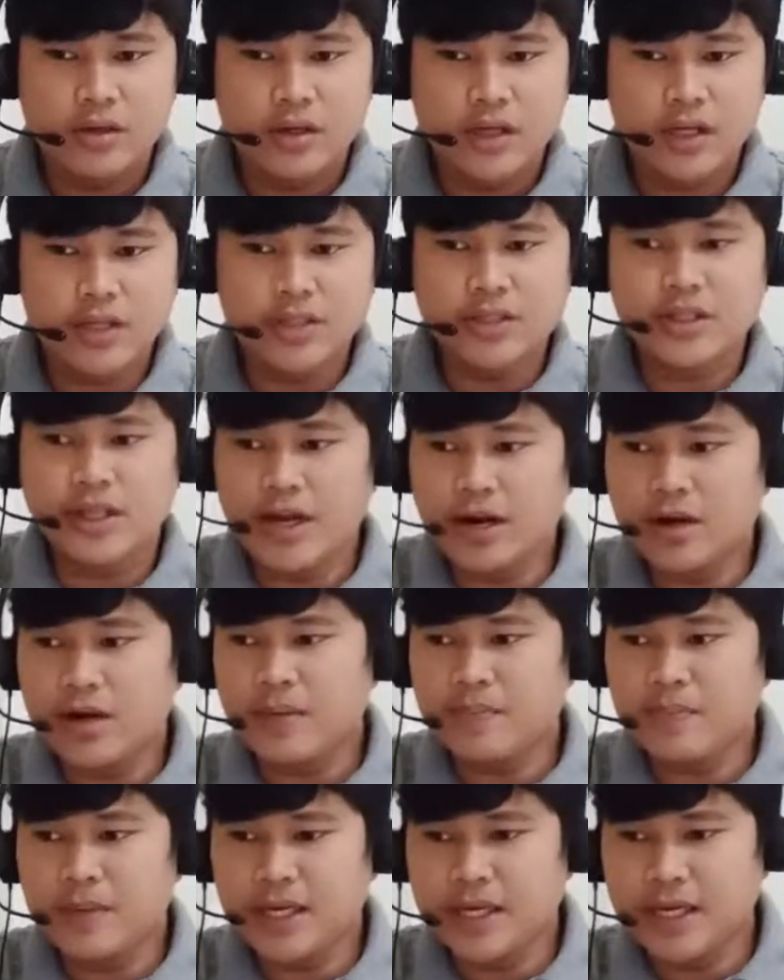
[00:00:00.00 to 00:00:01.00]
Is
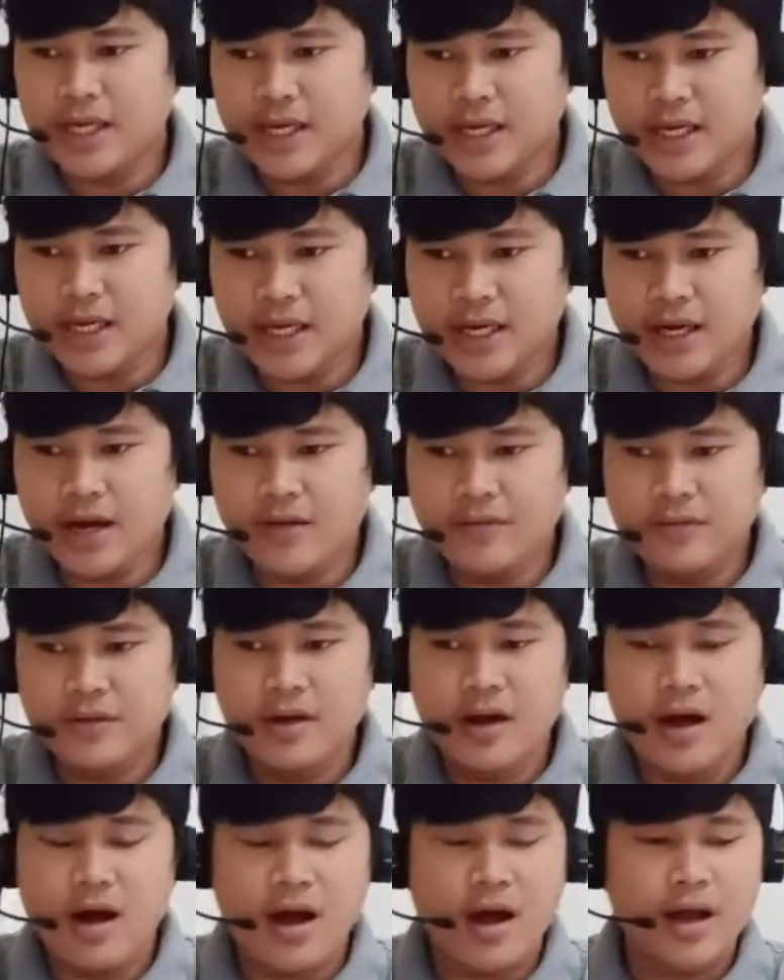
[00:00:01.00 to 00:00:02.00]
there a beginning of
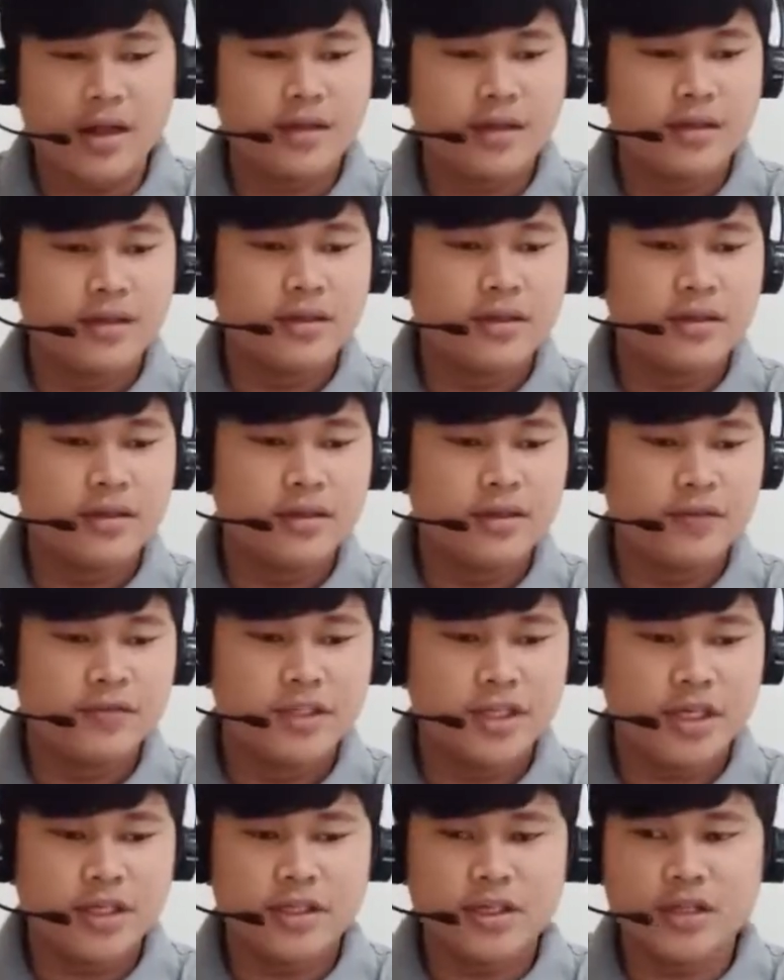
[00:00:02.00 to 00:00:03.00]
God? If
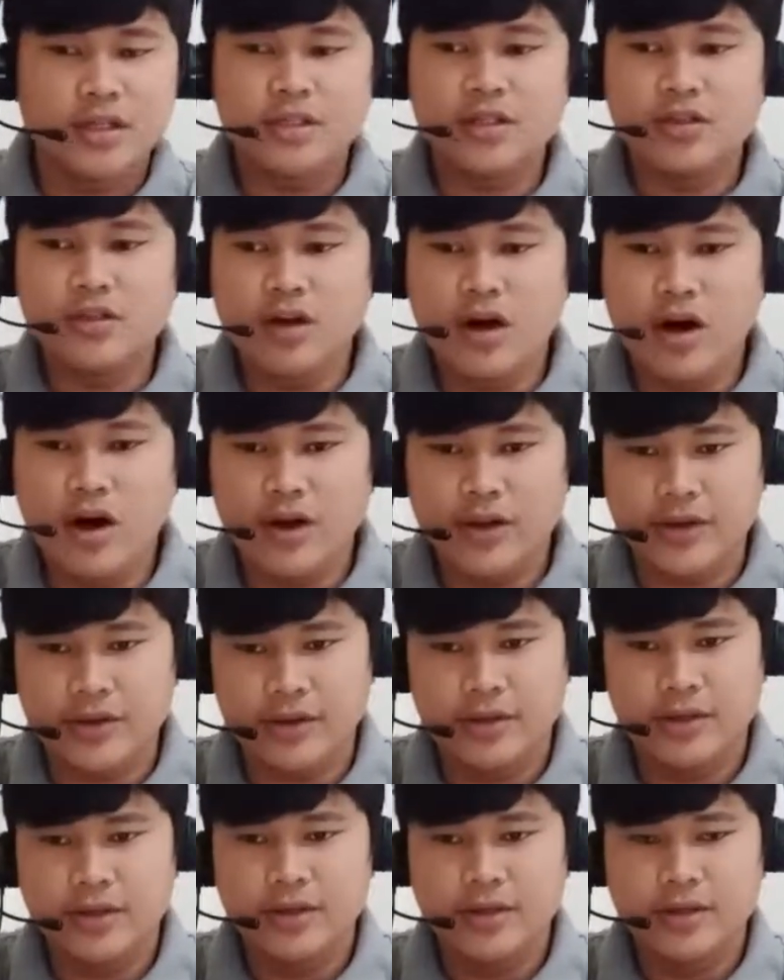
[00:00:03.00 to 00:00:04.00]
Jesus,
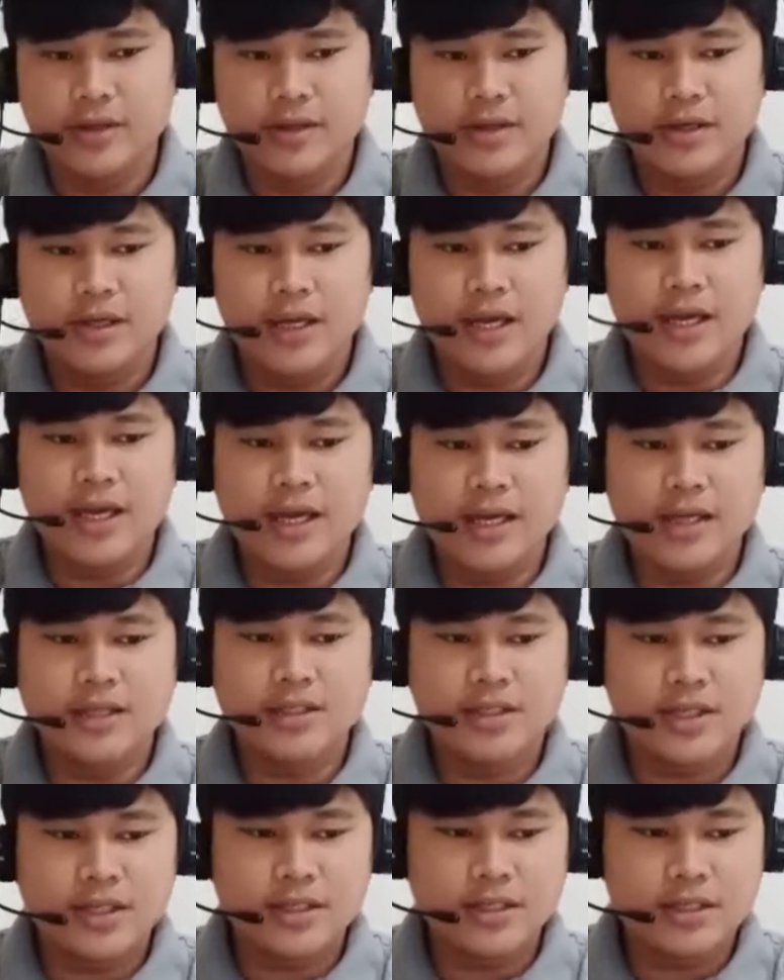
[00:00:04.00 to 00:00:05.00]
none. He
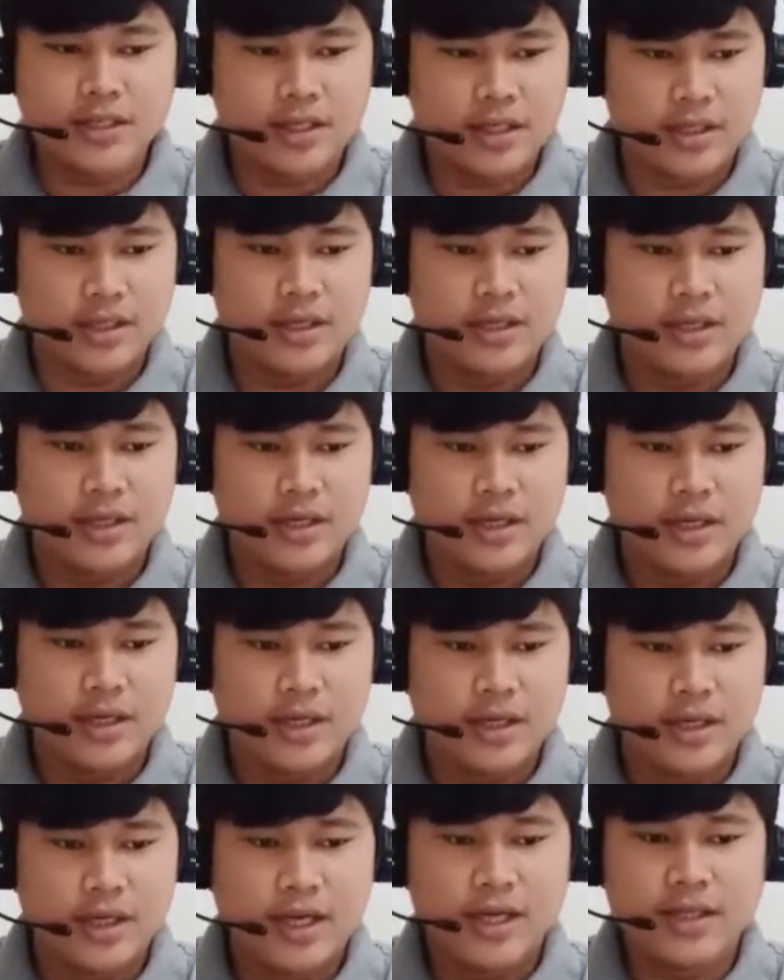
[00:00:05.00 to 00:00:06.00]
existed.
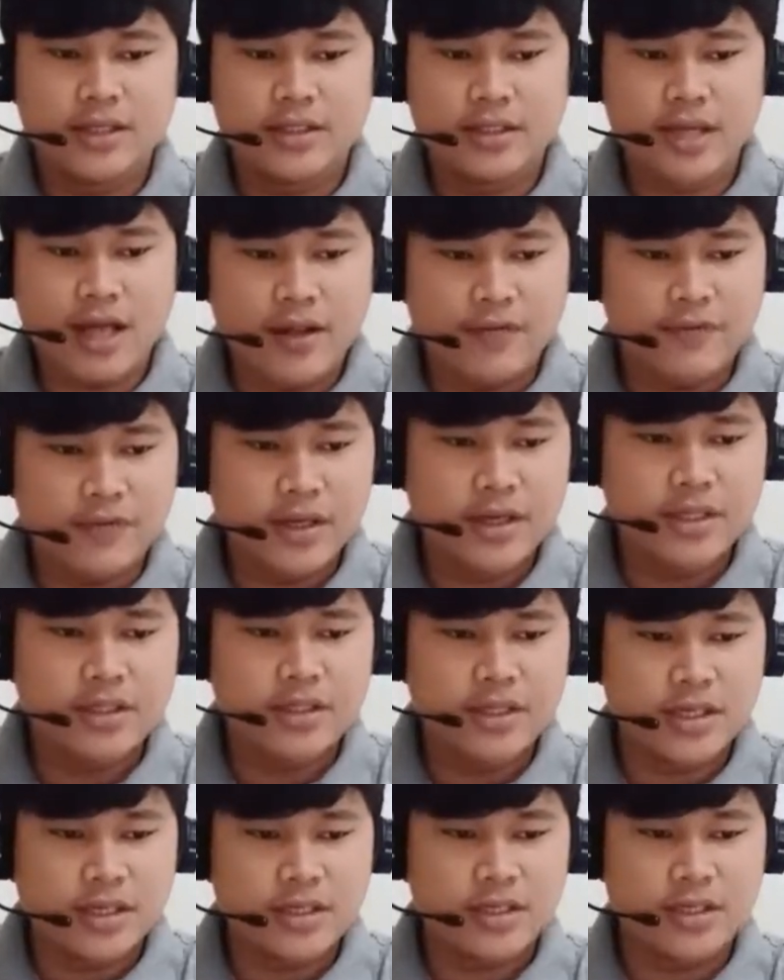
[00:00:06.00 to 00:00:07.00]
He is
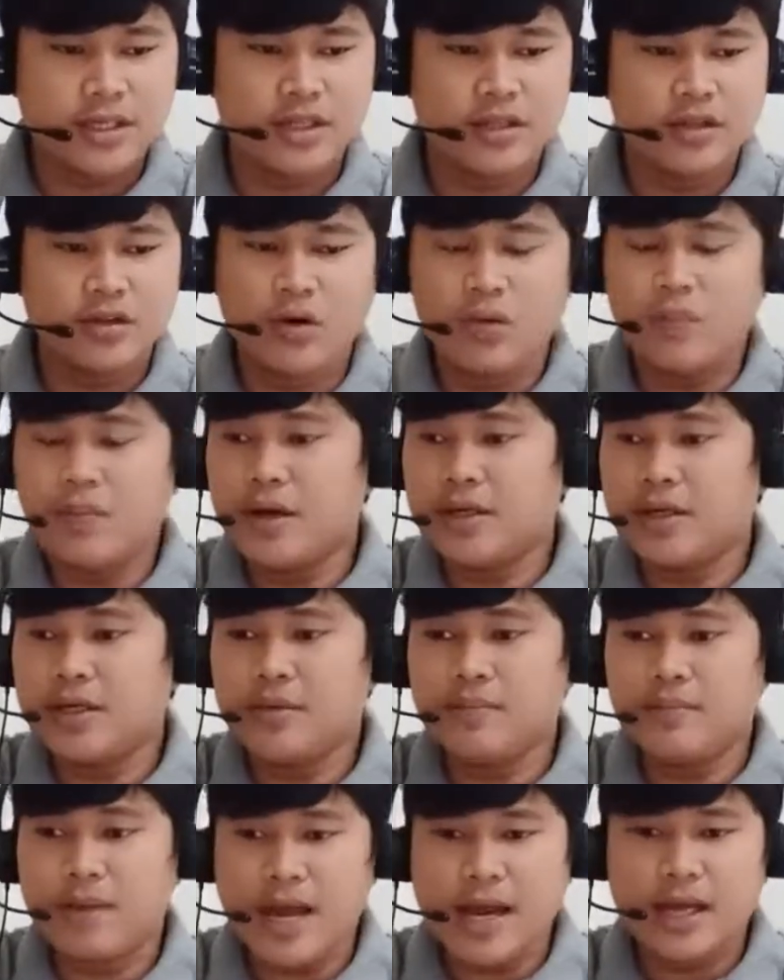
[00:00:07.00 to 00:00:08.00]
self-existent.
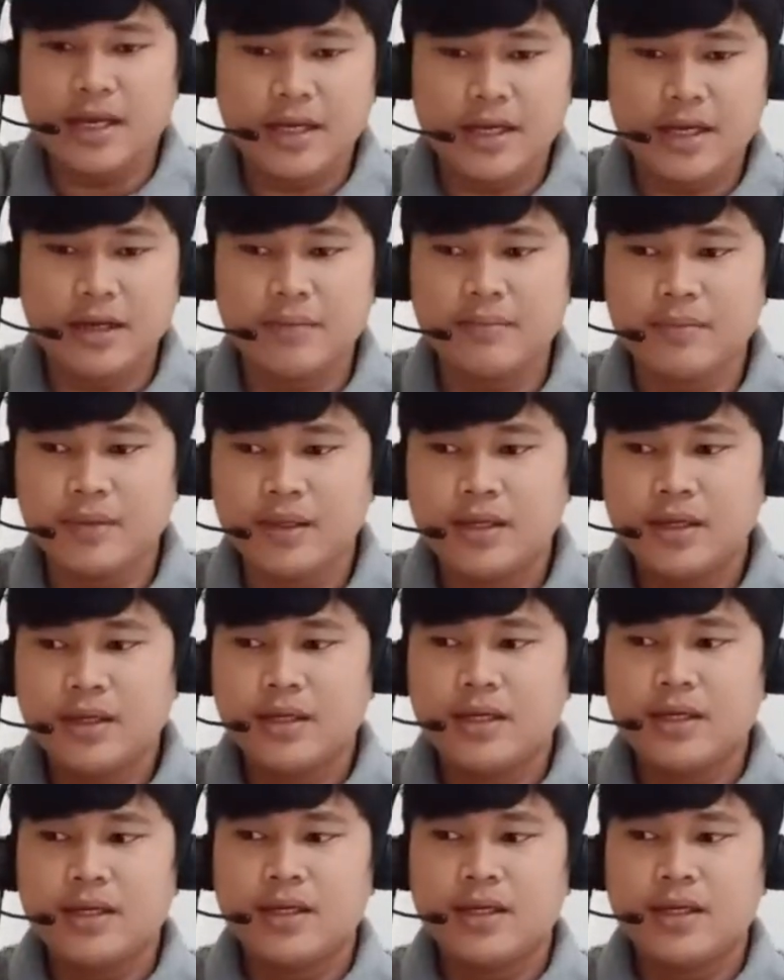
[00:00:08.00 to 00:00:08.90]
Nobody made Him.